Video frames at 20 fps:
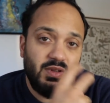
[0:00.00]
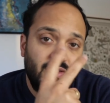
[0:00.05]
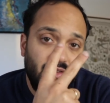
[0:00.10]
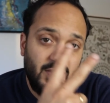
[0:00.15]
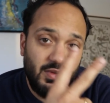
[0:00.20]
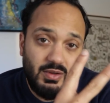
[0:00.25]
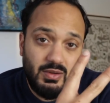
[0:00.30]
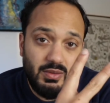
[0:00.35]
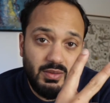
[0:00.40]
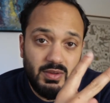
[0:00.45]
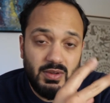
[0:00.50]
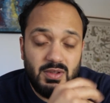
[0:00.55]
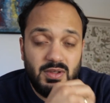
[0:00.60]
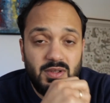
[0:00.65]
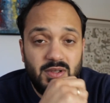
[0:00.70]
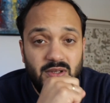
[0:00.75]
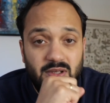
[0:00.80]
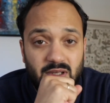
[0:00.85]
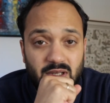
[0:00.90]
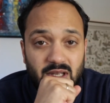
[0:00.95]
Two,
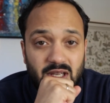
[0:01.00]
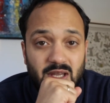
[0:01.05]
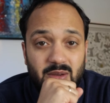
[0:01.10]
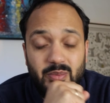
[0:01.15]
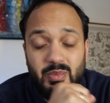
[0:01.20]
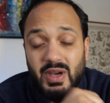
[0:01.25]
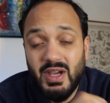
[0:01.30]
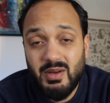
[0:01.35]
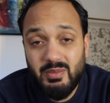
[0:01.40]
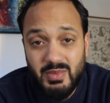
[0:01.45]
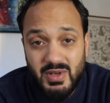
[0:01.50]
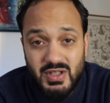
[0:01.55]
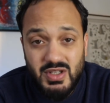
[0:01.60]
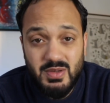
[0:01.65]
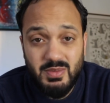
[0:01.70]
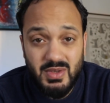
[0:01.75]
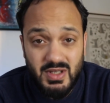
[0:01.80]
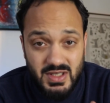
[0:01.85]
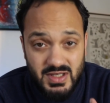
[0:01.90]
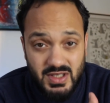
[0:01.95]
impact
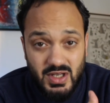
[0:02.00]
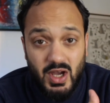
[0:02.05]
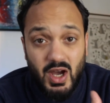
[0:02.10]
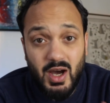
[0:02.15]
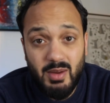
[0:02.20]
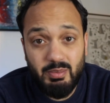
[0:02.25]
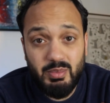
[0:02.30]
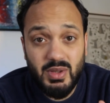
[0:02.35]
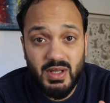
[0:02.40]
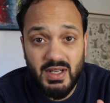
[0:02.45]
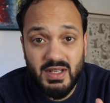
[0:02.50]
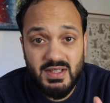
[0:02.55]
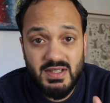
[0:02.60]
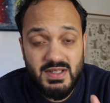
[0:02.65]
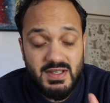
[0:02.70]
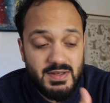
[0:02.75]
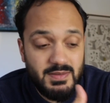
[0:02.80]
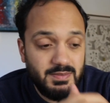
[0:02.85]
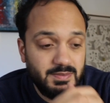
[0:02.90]
measurement is complex.